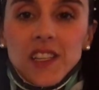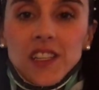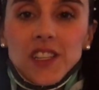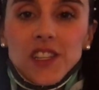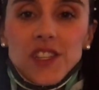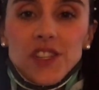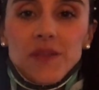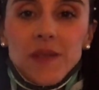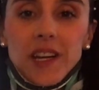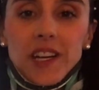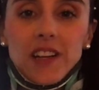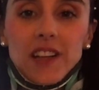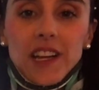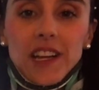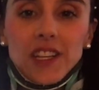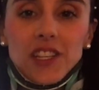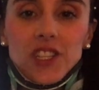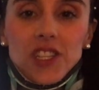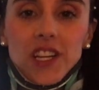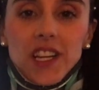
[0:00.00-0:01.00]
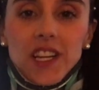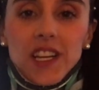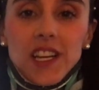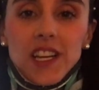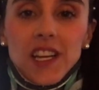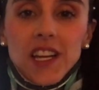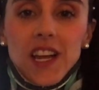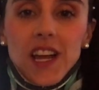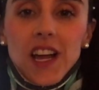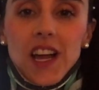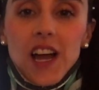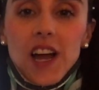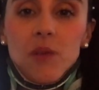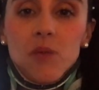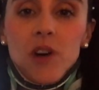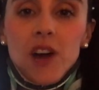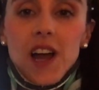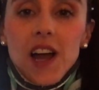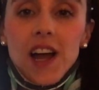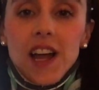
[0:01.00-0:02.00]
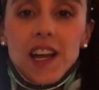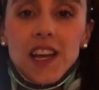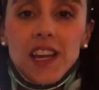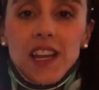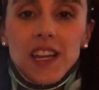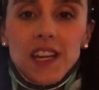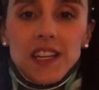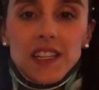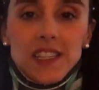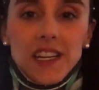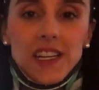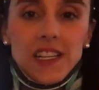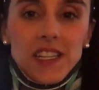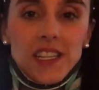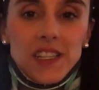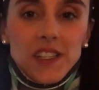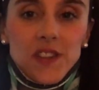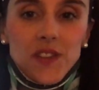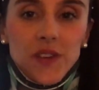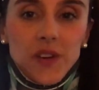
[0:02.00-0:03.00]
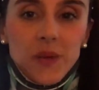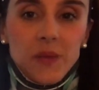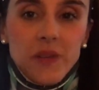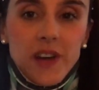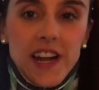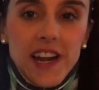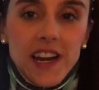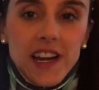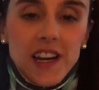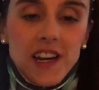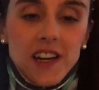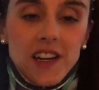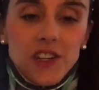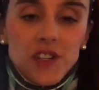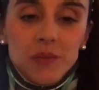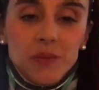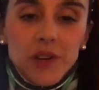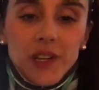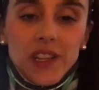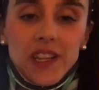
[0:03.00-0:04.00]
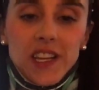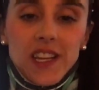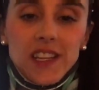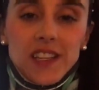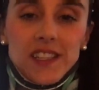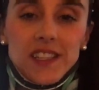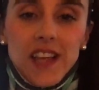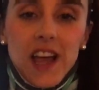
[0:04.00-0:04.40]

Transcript: to my collection. What I need is ideas for where to put these.